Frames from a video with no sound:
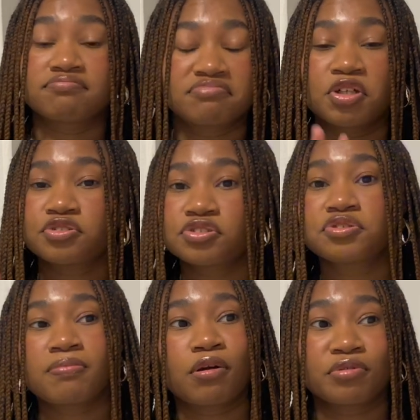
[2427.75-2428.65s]
Those 2
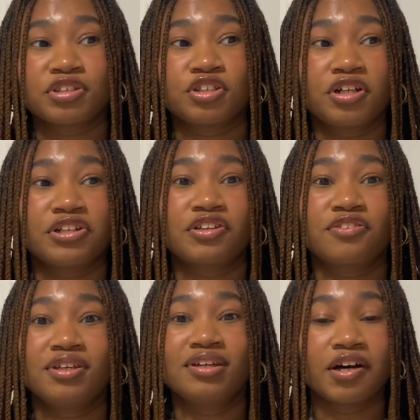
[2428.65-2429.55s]
smell really good.
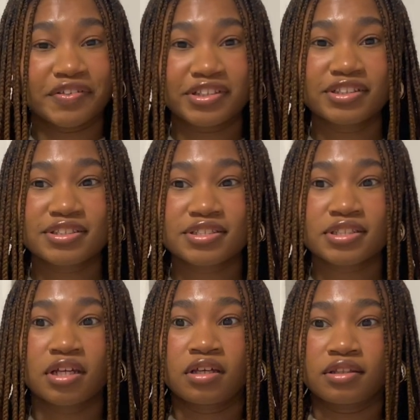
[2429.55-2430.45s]
The others,
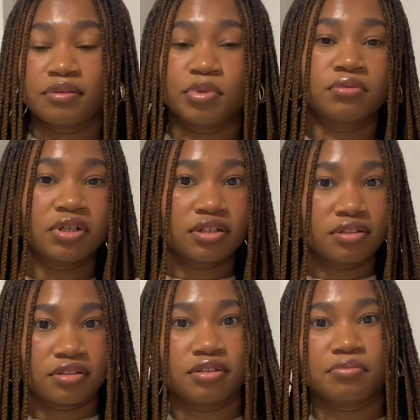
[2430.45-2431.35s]
the blue
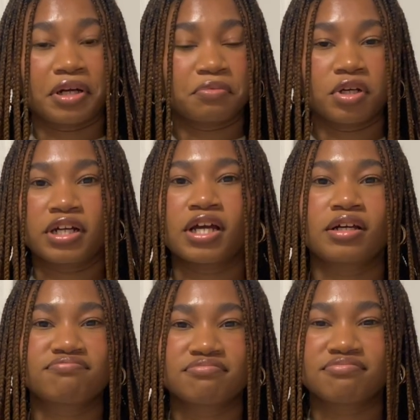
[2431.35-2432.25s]
one, the red
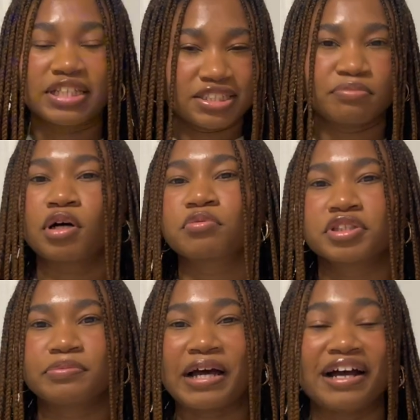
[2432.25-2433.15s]
one, they smell
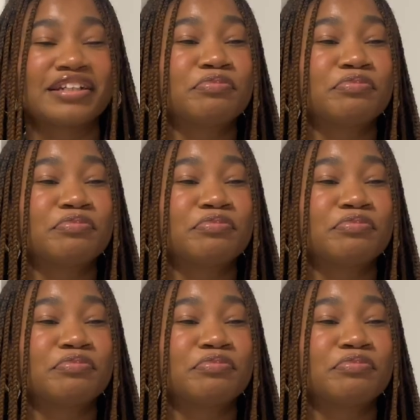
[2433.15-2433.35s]
really bad.